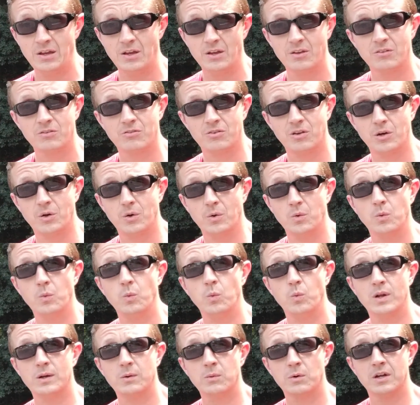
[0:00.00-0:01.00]
So
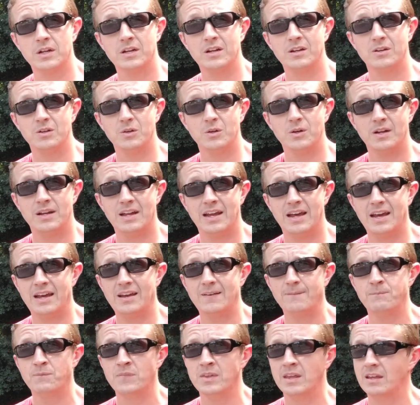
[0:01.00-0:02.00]
what we're going to do today
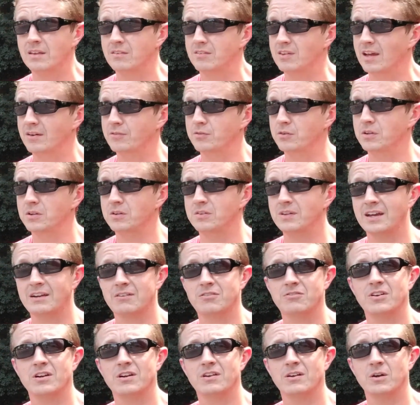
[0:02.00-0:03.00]
is have a little
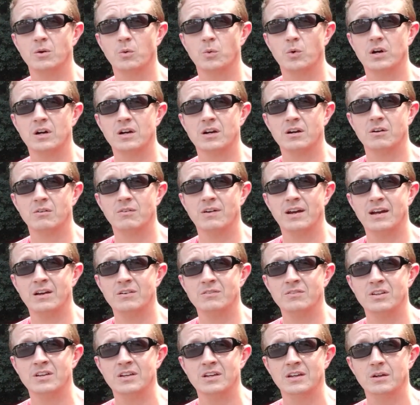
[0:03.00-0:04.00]
exterior walk around,